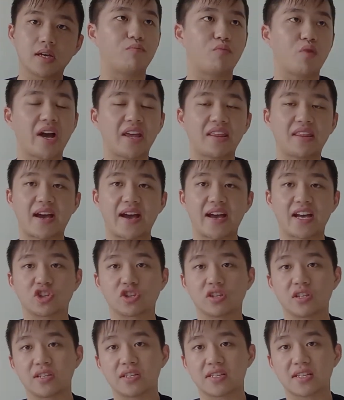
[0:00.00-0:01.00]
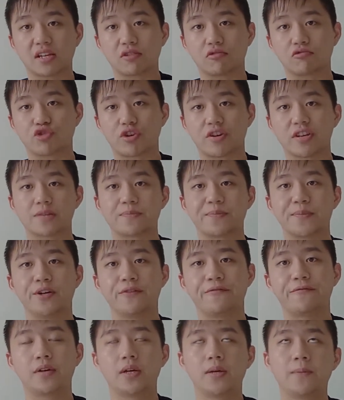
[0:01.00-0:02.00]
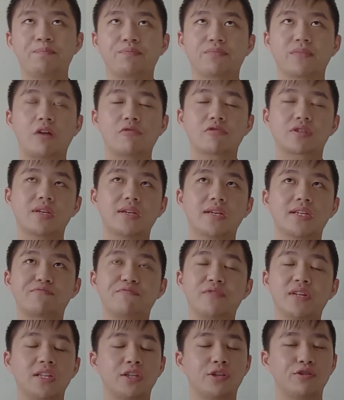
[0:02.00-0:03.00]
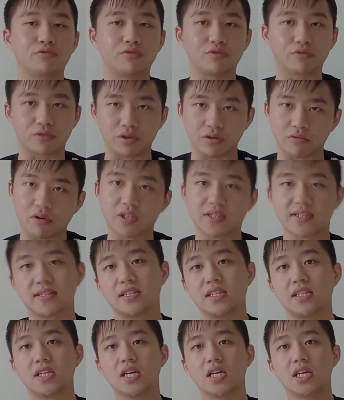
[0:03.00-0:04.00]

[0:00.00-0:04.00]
Why did I actually decide to join SMURF? I would say it's really due to curiosity.